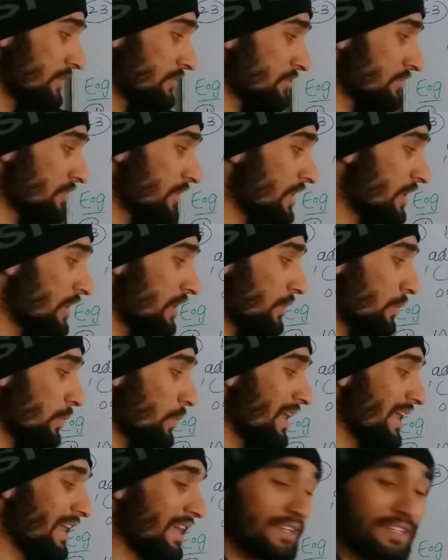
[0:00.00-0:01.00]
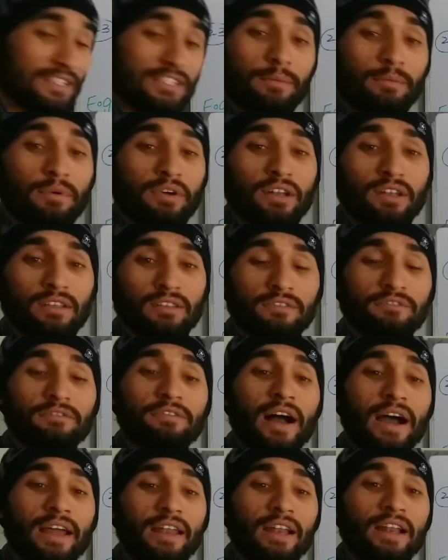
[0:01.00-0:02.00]
So here we double the
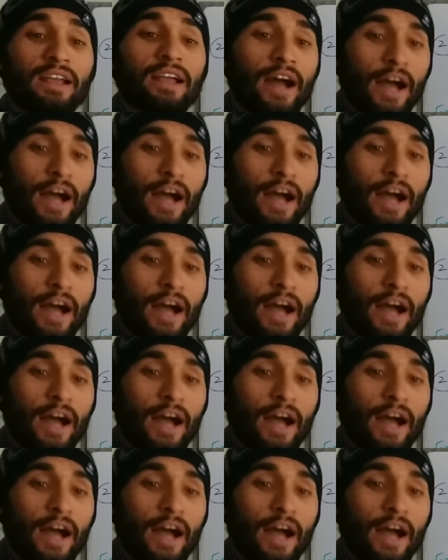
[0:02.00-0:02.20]
final